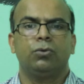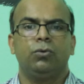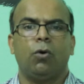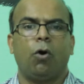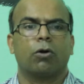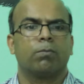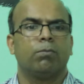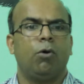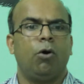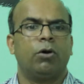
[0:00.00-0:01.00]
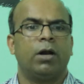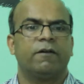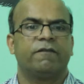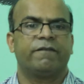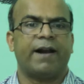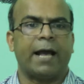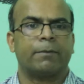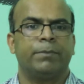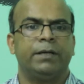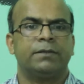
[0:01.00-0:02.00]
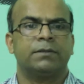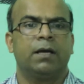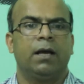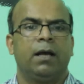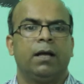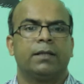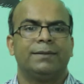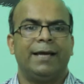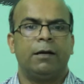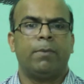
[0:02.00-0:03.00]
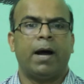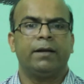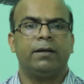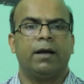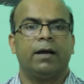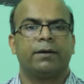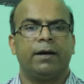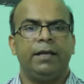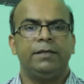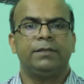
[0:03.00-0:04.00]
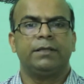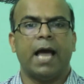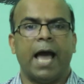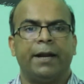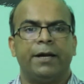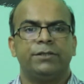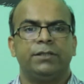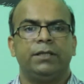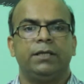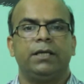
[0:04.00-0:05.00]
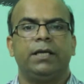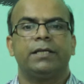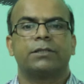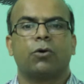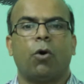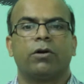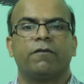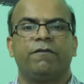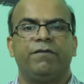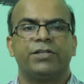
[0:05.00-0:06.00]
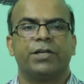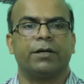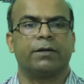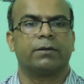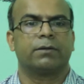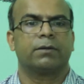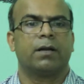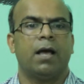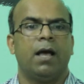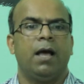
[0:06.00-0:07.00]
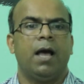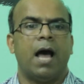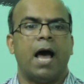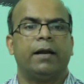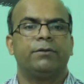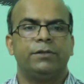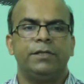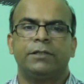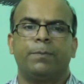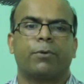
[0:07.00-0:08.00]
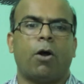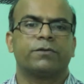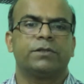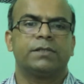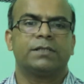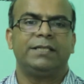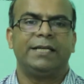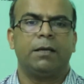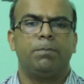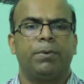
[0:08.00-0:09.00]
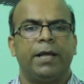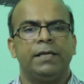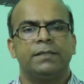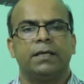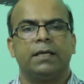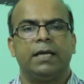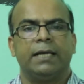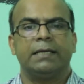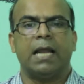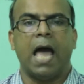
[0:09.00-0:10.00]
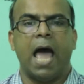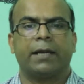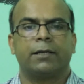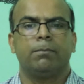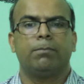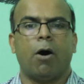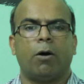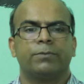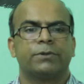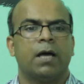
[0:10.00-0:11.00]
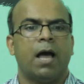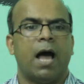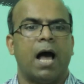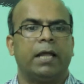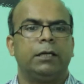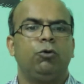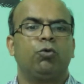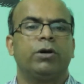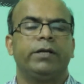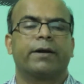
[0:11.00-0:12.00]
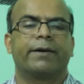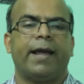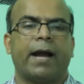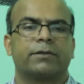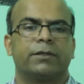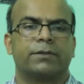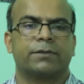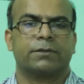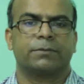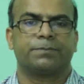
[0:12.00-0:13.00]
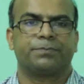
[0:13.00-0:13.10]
two or more fragments, thereby releasing energy, is called fission. And this is the process taking place in atom bombs and nuclear reactors.